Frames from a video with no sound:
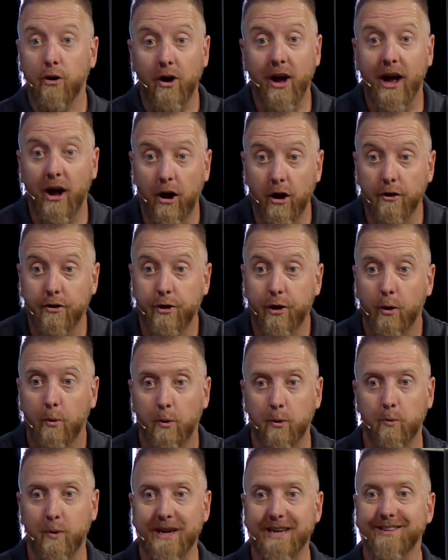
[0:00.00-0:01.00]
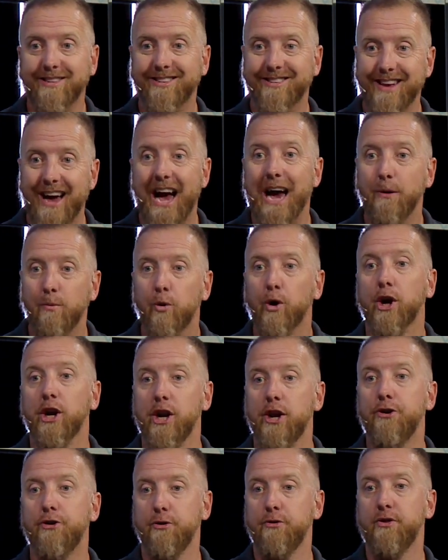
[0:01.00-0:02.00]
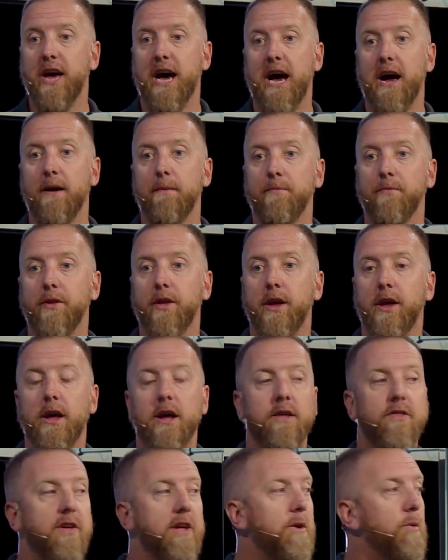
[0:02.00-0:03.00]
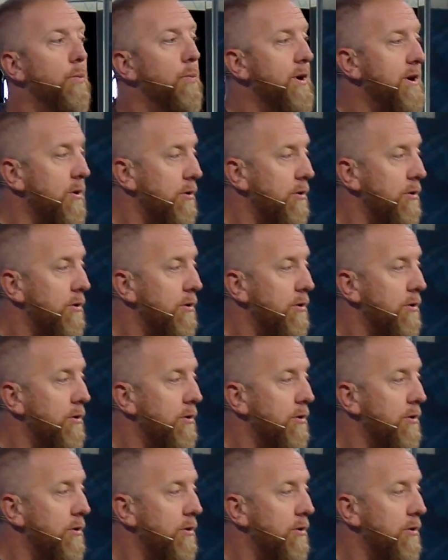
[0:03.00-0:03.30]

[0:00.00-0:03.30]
health, when we decide we're going to do that, then we